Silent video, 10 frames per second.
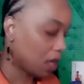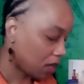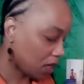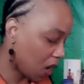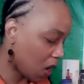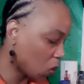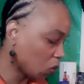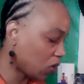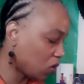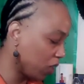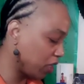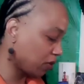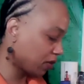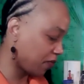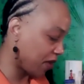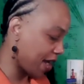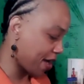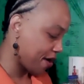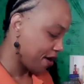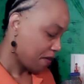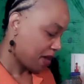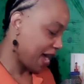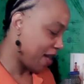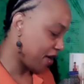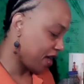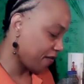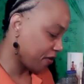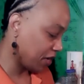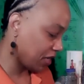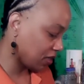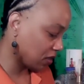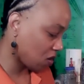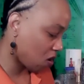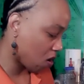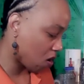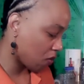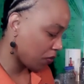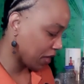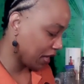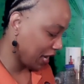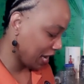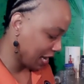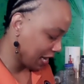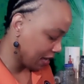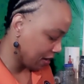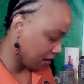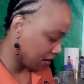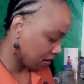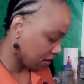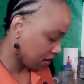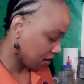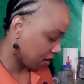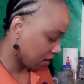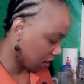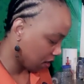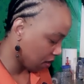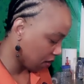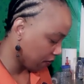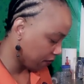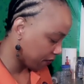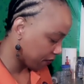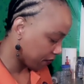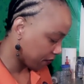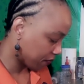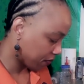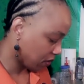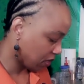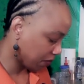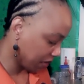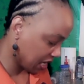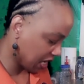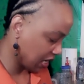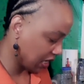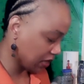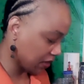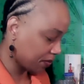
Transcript: the cone to which it was fired. But however, this is called the end of the beginning.